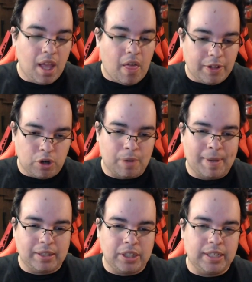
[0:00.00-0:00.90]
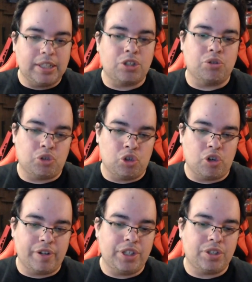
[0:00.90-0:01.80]
They talk about the additional
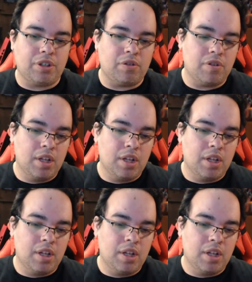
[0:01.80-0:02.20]
storage. So